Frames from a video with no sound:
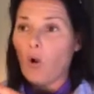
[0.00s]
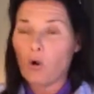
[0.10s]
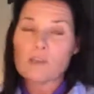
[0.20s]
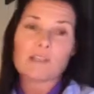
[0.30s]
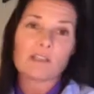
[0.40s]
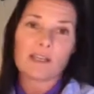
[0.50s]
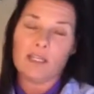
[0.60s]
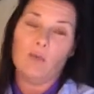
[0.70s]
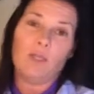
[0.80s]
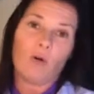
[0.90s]
Horses are going
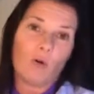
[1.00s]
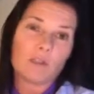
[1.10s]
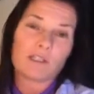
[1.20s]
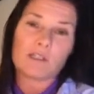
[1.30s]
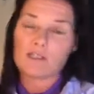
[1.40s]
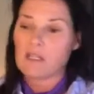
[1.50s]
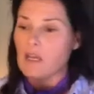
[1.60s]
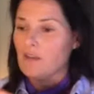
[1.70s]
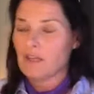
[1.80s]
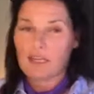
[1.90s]
to be horses.
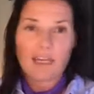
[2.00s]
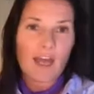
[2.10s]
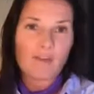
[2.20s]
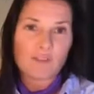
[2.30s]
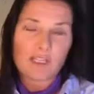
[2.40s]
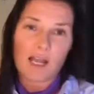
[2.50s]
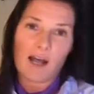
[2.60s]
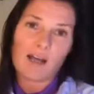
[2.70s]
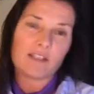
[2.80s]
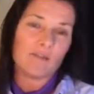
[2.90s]
They're going to have
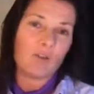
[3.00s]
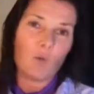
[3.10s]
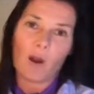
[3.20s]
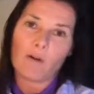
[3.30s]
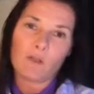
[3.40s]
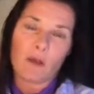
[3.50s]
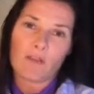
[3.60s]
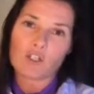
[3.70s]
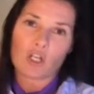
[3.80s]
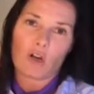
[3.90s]
scars. If you're worried about
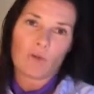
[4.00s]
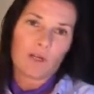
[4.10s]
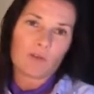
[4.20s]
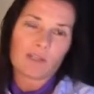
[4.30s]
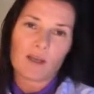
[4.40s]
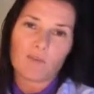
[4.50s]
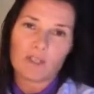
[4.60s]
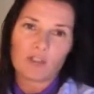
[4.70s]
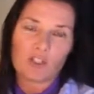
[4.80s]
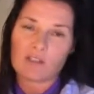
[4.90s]
the show ring or
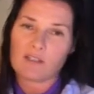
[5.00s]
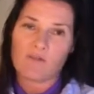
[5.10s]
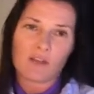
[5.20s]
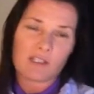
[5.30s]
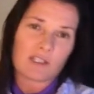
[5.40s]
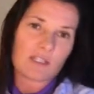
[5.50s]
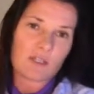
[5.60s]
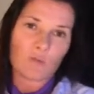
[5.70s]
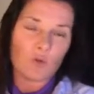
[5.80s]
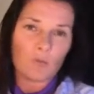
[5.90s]
something, just invest in
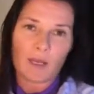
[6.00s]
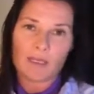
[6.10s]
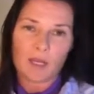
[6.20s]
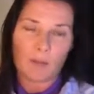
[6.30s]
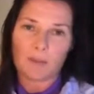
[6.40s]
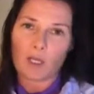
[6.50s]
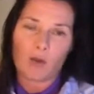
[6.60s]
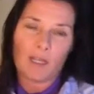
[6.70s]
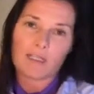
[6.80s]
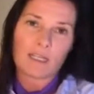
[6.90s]
some good makeup and go ahead